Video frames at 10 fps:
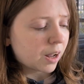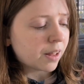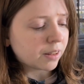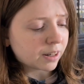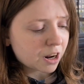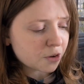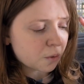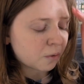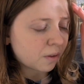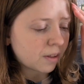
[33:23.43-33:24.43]
like I
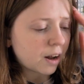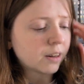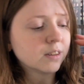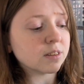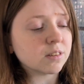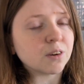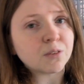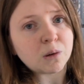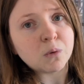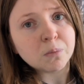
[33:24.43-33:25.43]
know that that is stuff
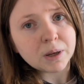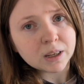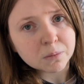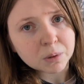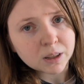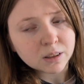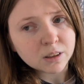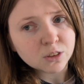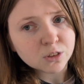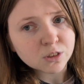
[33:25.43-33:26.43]
that will be completely
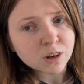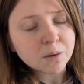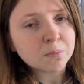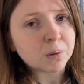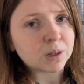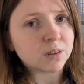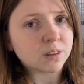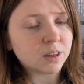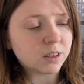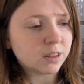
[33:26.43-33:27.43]
used up because
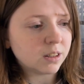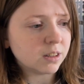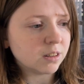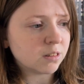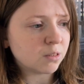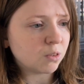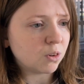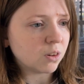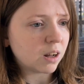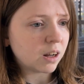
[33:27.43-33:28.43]
it is
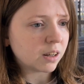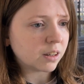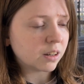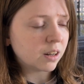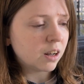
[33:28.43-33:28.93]
for like,